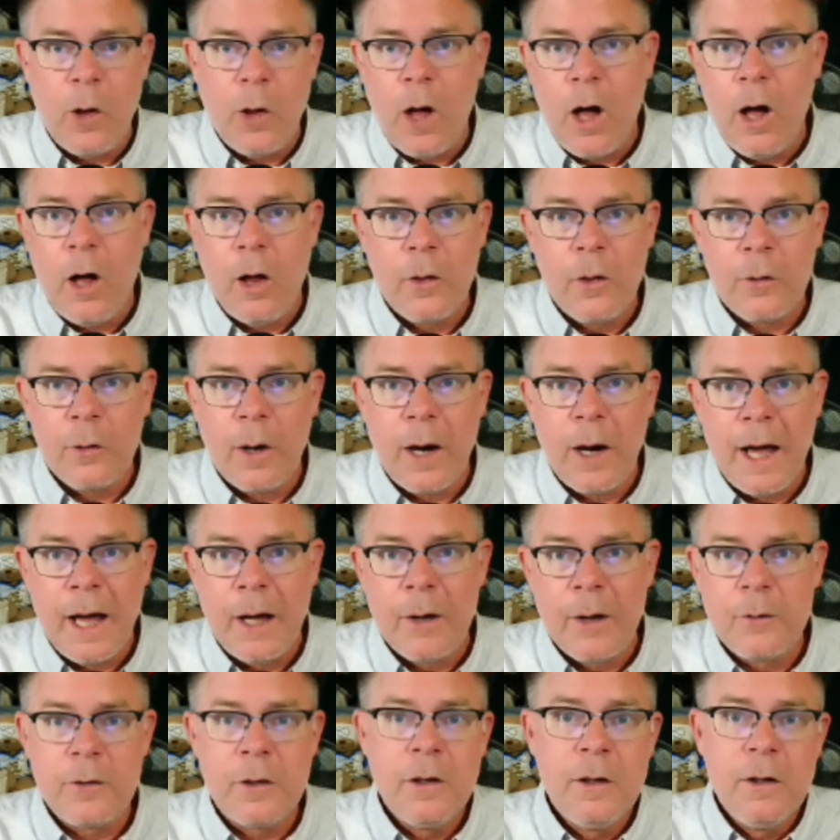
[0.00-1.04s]
all
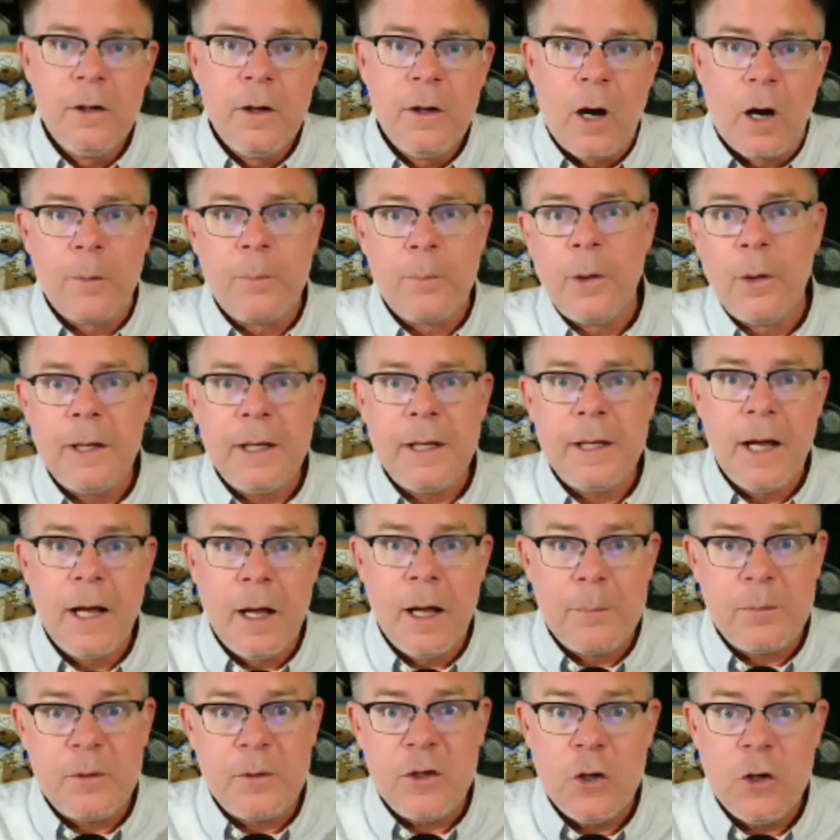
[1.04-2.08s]
around are putting
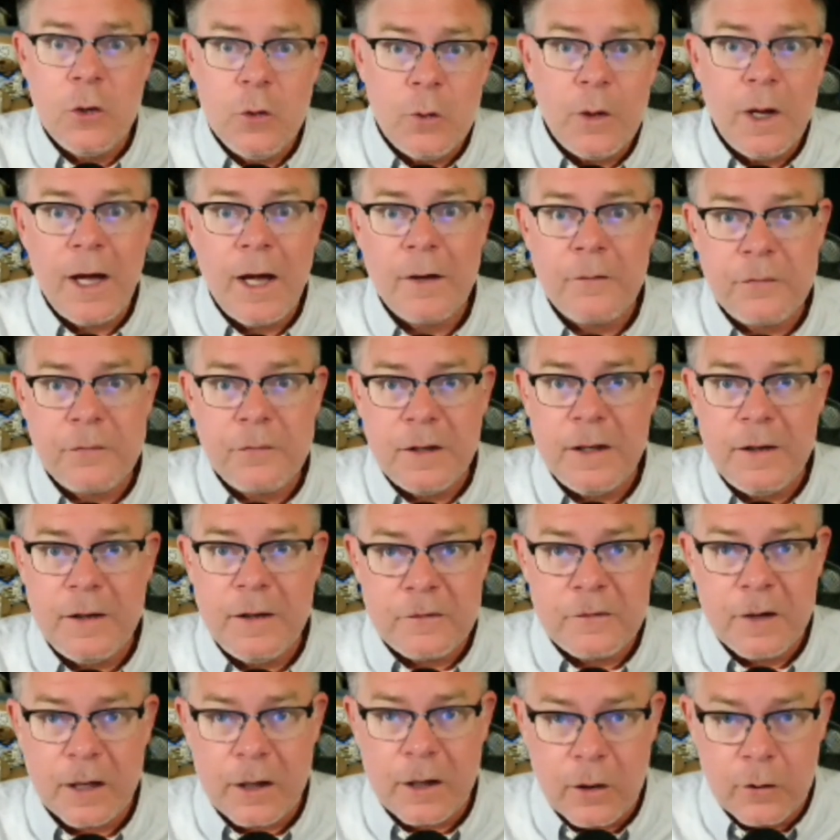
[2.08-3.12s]
up UFD
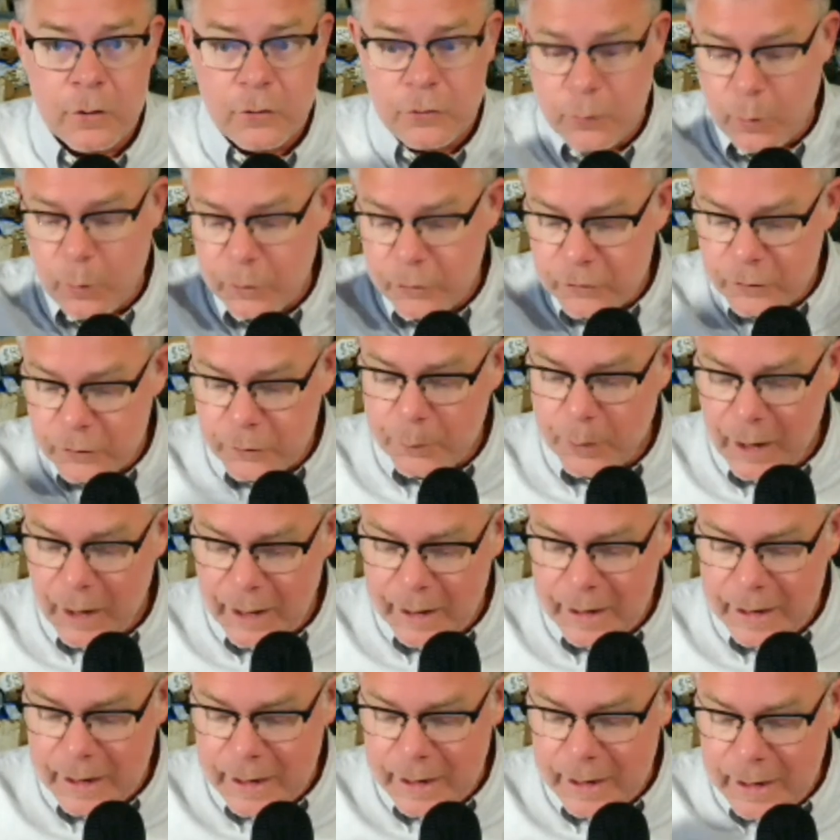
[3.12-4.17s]
stickers. We're
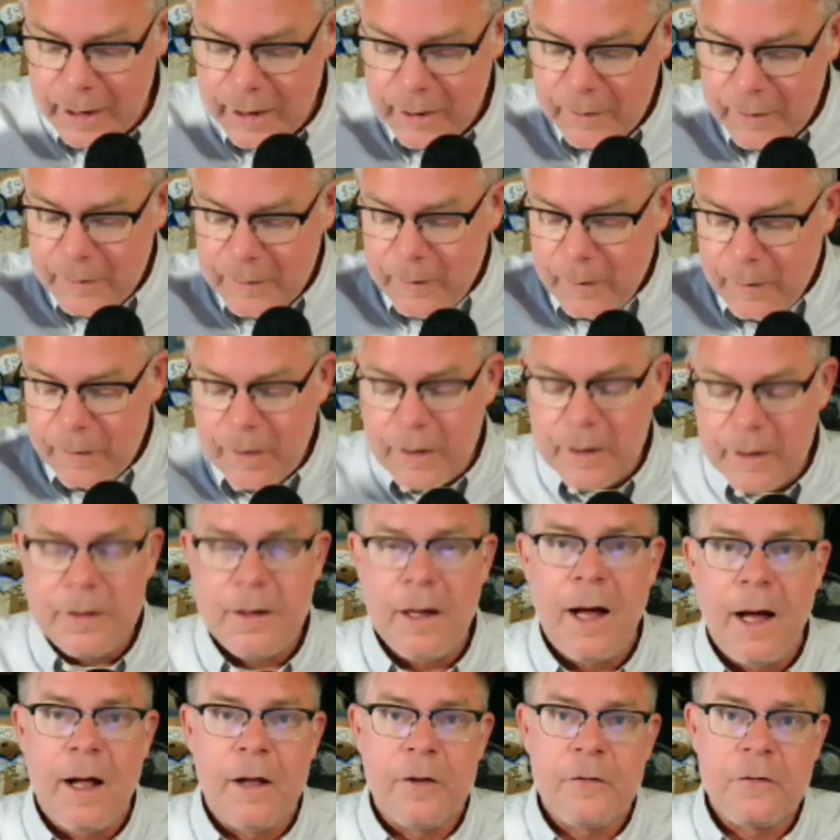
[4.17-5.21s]
spreading the
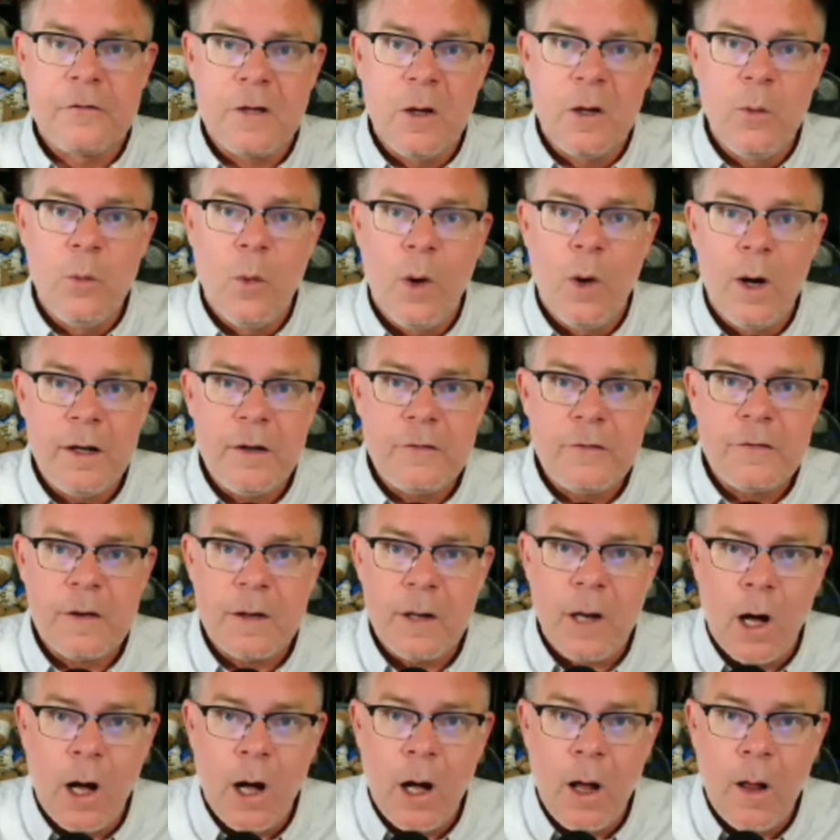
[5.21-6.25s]
dust. And what is it
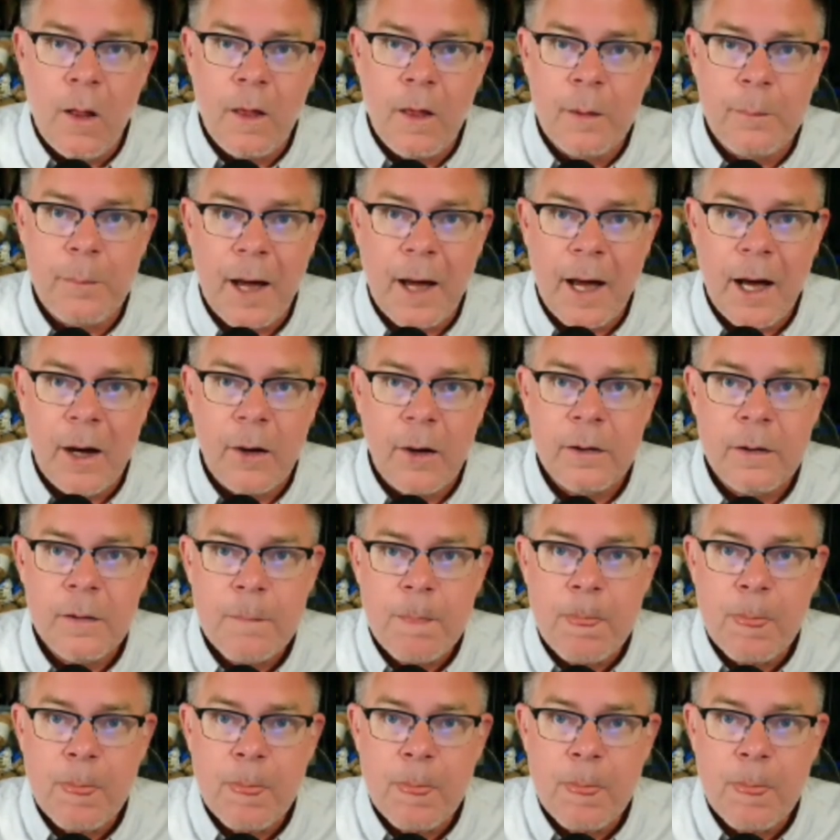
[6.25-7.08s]
all about?